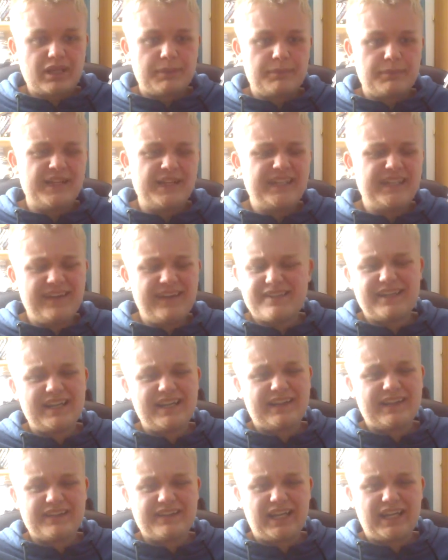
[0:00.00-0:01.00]
But at the end of the
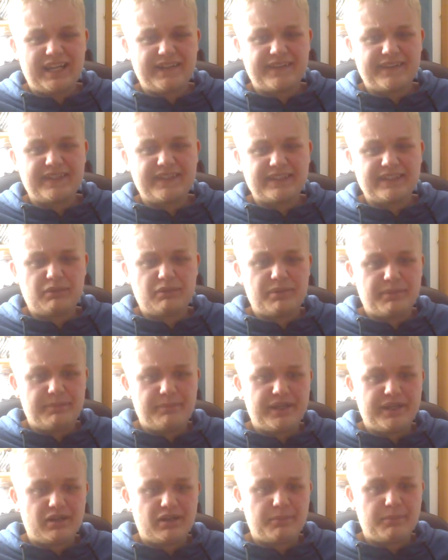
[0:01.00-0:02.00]
day, I think they'll be
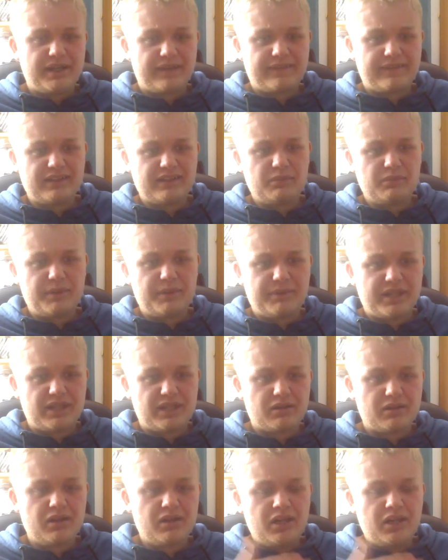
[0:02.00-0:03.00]
better. I mean, I think it'll be
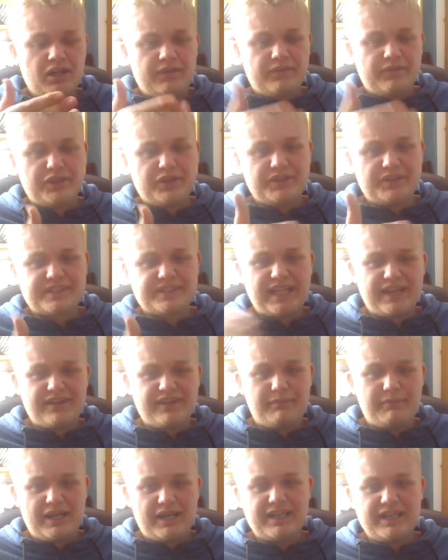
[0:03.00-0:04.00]
better for you to
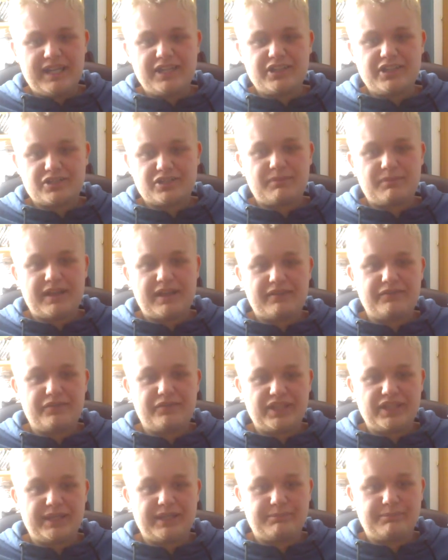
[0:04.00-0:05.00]
save money each month
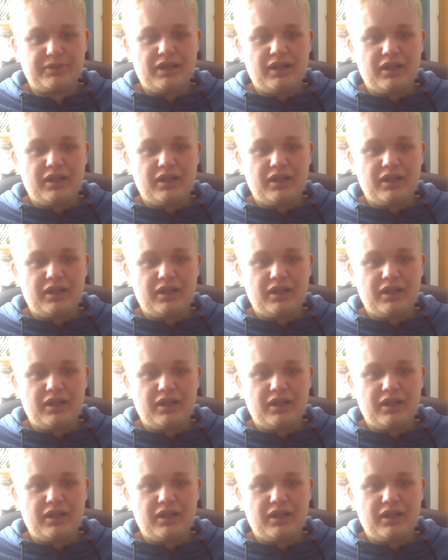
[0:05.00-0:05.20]
for that.